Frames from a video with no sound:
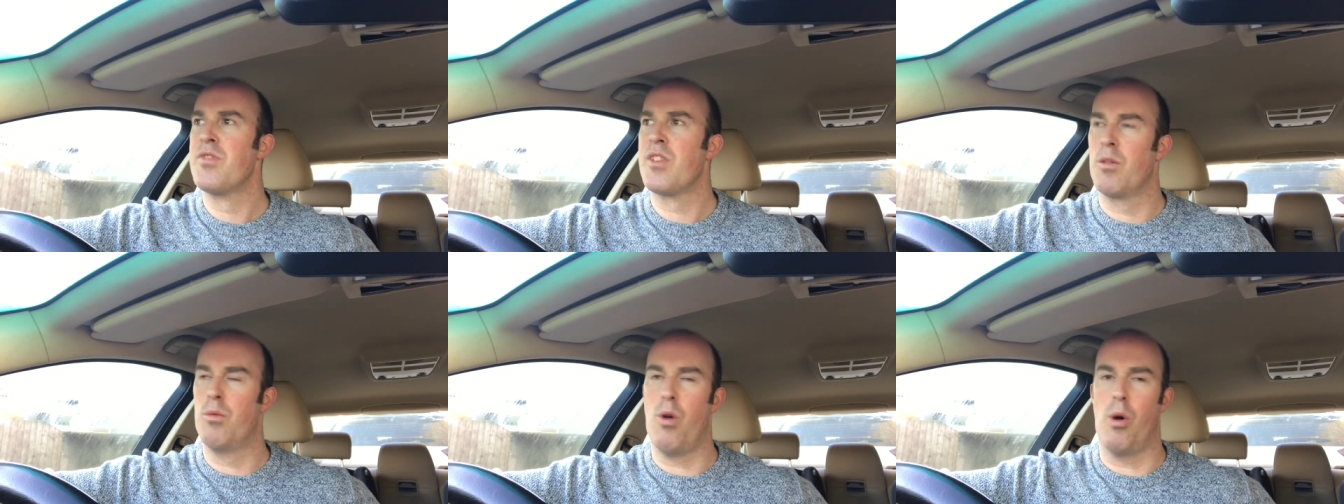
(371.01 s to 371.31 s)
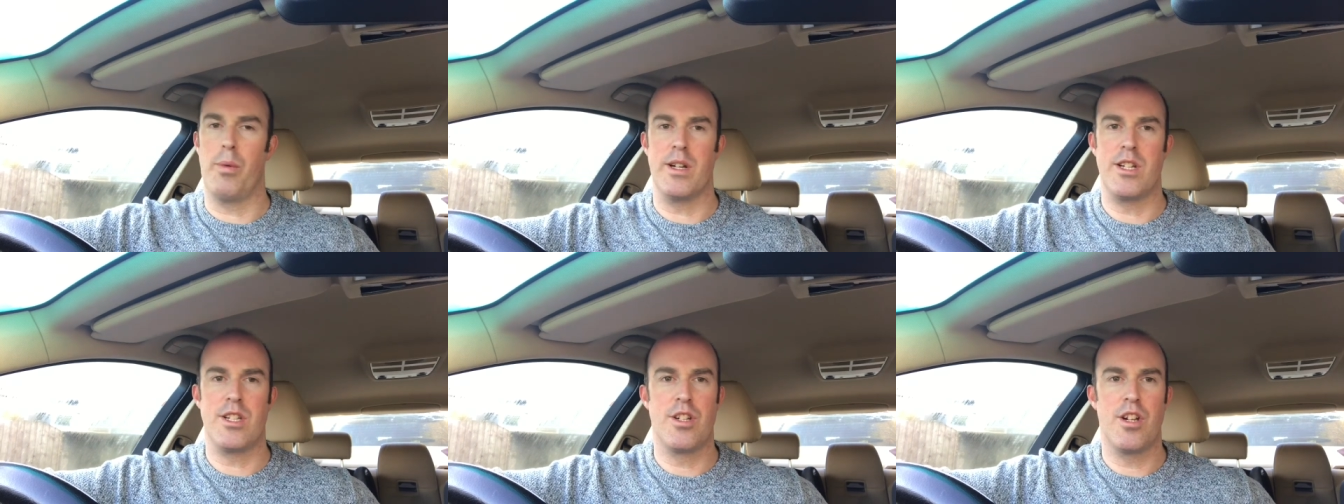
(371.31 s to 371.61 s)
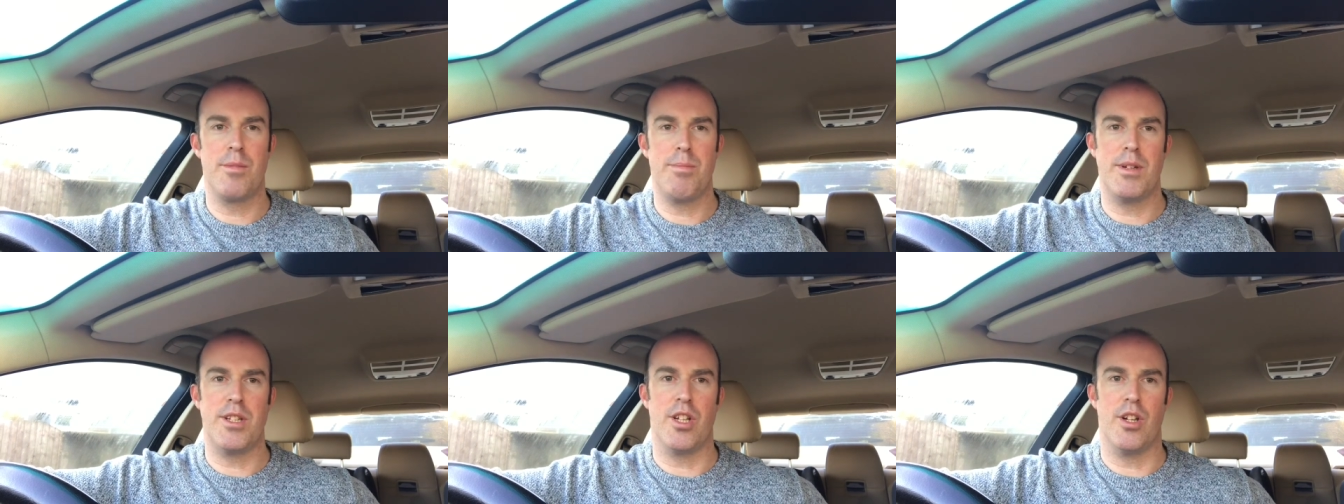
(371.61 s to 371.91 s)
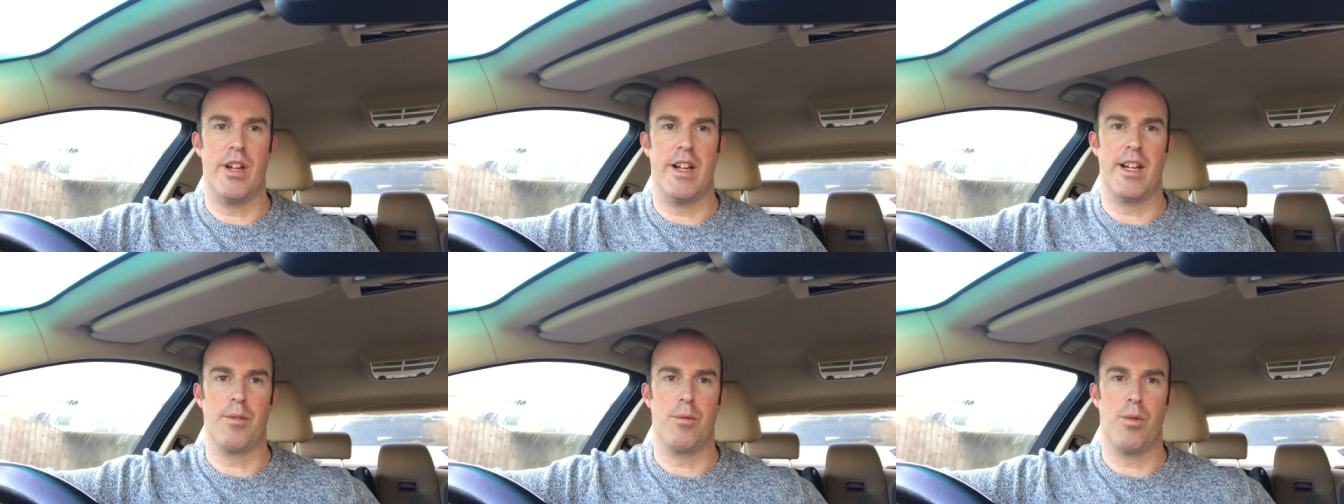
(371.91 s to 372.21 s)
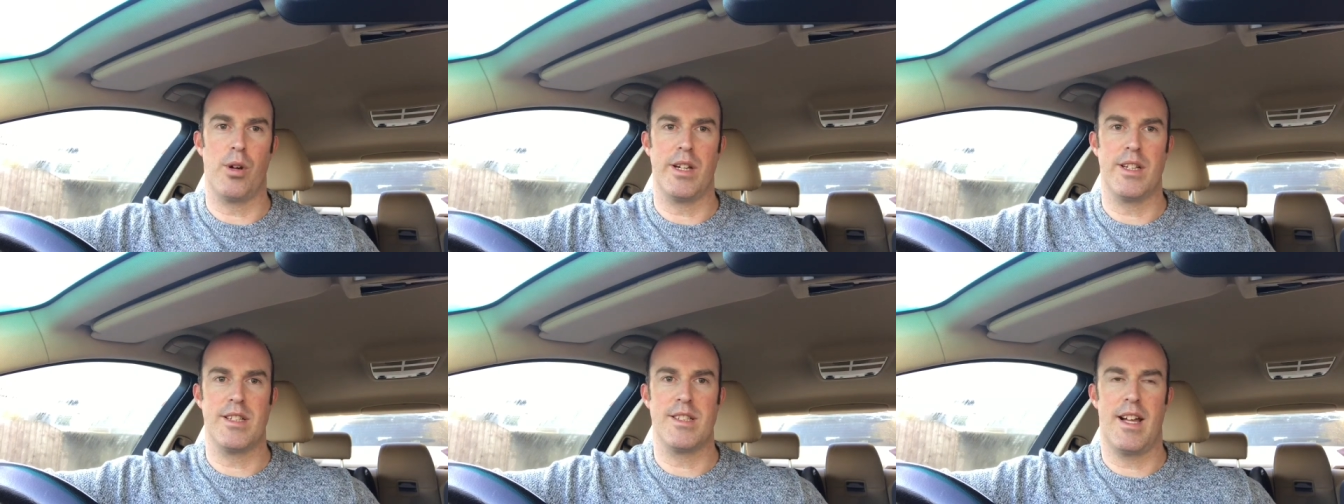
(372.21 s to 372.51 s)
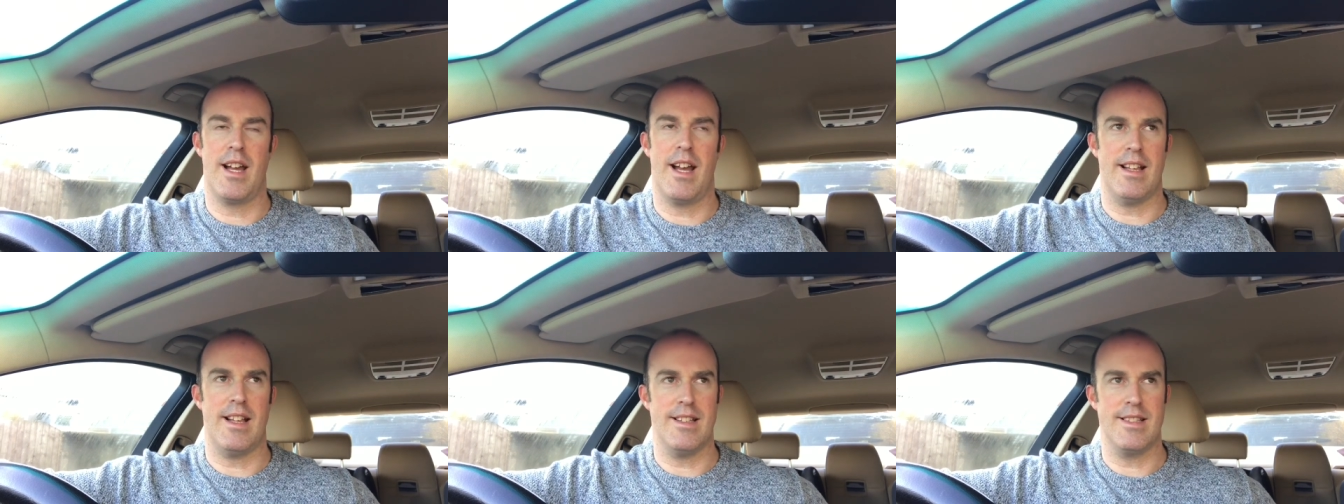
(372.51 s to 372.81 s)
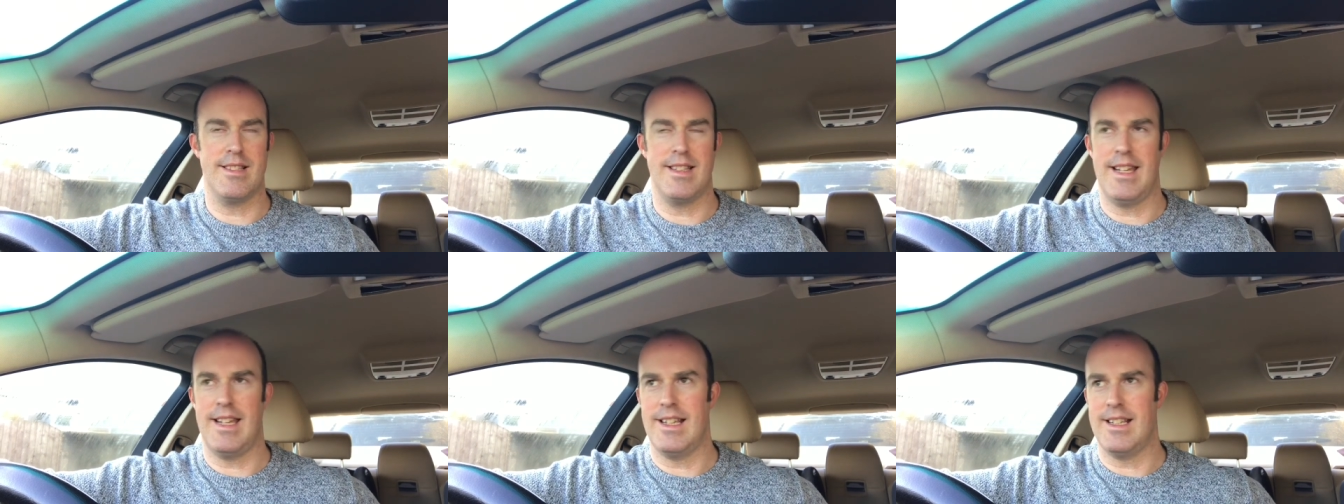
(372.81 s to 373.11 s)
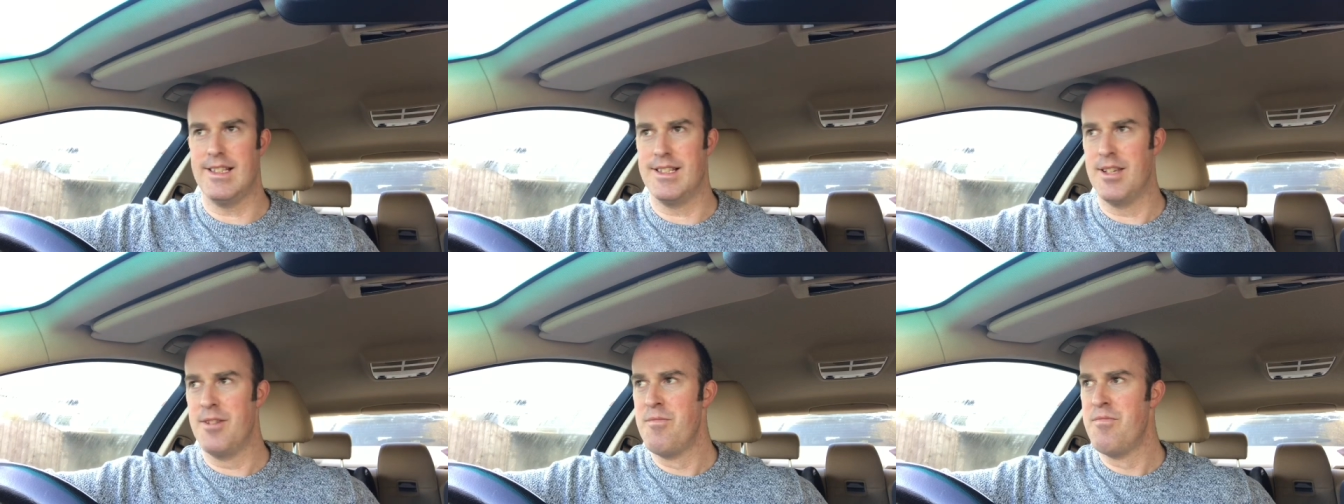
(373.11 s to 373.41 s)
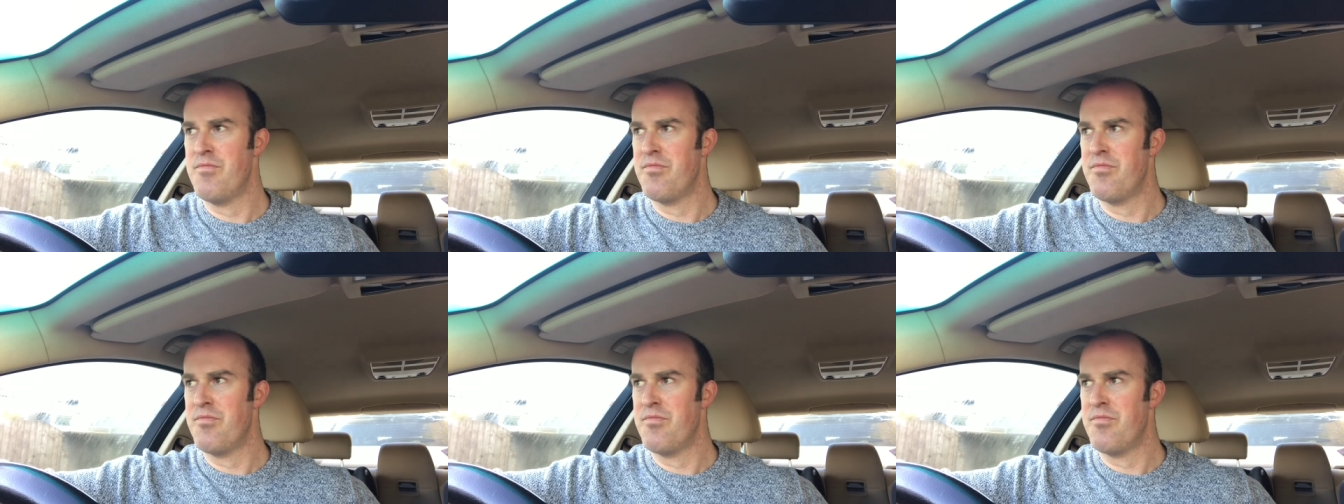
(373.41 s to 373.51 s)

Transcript: What we should be doing, what he says, is